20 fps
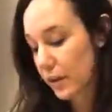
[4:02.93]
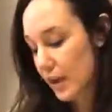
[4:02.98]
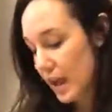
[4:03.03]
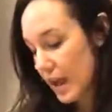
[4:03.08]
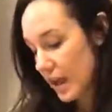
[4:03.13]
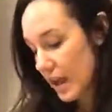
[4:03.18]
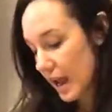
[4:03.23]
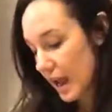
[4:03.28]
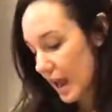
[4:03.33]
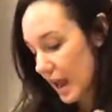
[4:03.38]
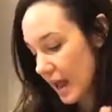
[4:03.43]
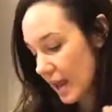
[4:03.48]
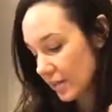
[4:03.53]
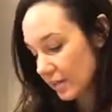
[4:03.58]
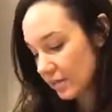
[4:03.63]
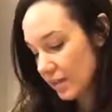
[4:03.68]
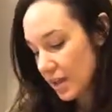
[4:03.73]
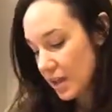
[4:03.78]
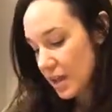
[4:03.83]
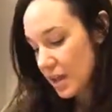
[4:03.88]
And it has
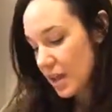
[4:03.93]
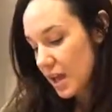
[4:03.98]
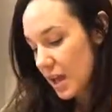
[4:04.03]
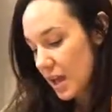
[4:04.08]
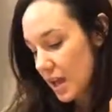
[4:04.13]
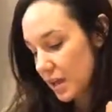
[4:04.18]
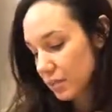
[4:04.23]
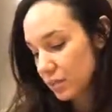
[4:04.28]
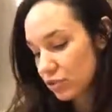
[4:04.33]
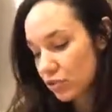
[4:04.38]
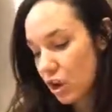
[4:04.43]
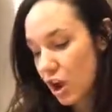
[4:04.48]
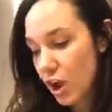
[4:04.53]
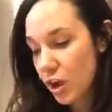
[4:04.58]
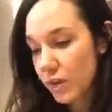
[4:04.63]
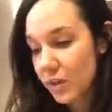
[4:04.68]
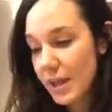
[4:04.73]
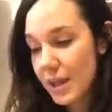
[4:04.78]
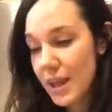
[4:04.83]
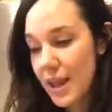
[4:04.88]

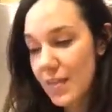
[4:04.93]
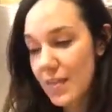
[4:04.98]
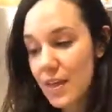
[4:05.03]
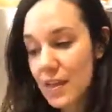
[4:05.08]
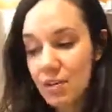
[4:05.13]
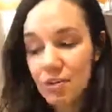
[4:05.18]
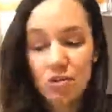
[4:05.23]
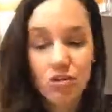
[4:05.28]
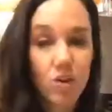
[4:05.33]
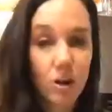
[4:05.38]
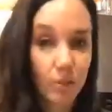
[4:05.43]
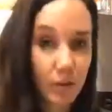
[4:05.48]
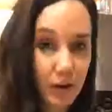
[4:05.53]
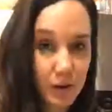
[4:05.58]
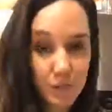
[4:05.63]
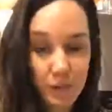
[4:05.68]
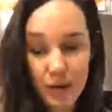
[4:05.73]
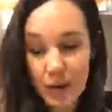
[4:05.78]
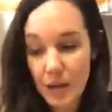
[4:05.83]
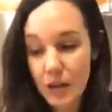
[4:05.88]
chocolate and then strawberry
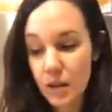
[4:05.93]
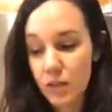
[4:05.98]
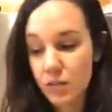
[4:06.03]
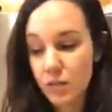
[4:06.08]
banana.